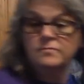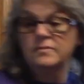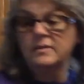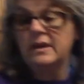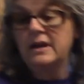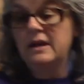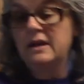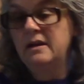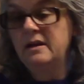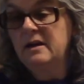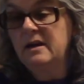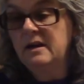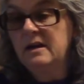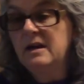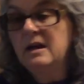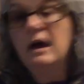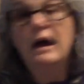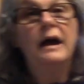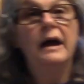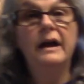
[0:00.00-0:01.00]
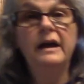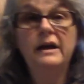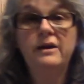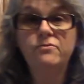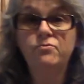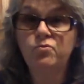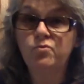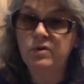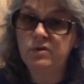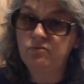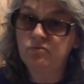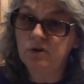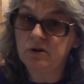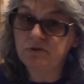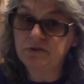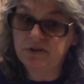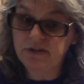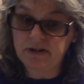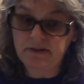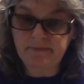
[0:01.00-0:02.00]
Okay. I have one
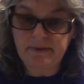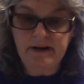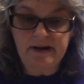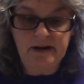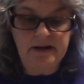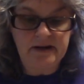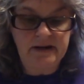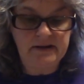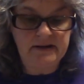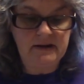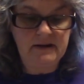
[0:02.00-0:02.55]
roasting pan